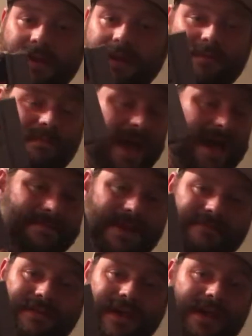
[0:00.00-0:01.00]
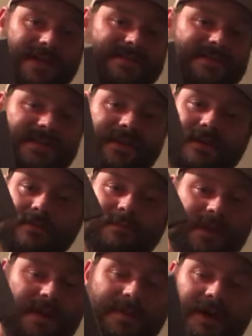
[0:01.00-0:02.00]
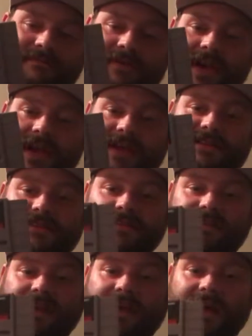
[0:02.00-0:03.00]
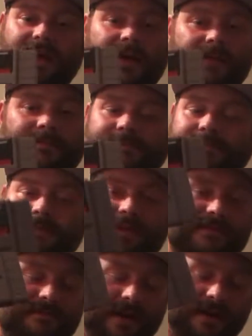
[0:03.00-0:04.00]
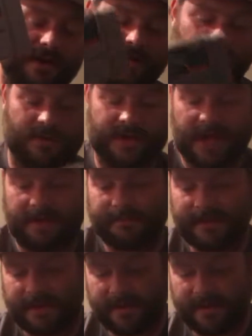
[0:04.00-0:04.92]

You know, Batman fans, beat 'em up fans, very cool game.